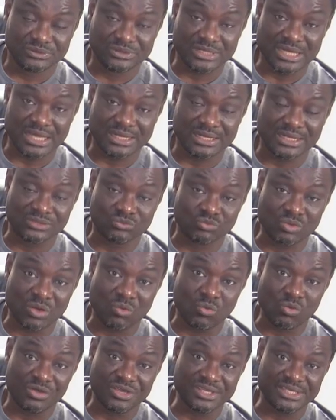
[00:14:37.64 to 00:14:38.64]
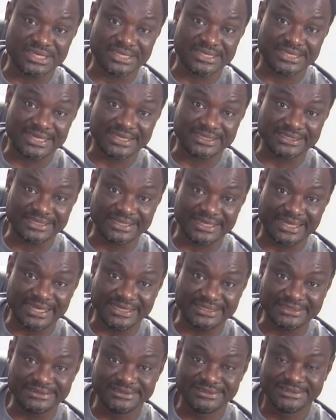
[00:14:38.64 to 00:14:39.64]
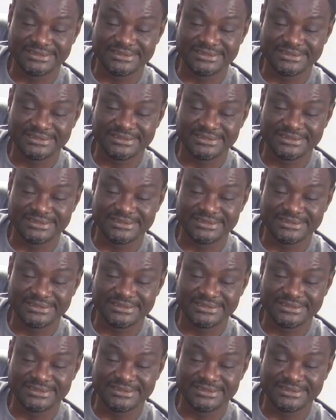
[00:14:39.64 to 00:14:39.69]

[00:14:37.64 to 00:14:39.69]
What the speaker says: Now that we are 1 year down the line,